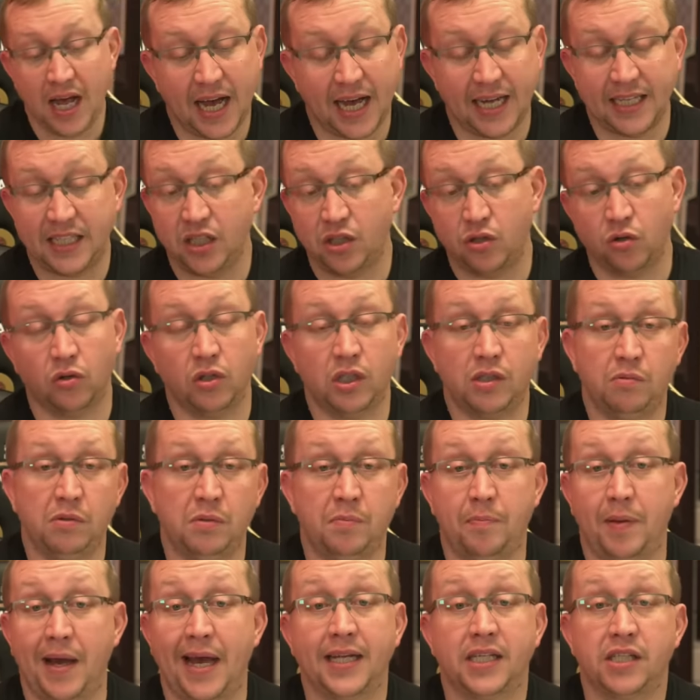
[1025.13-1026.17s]
I actually thought he was
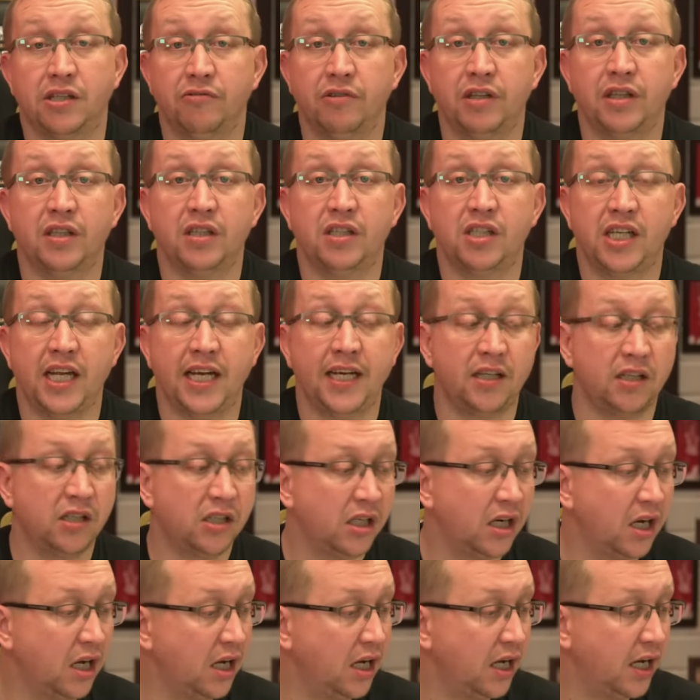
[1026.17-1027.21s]
better in the six.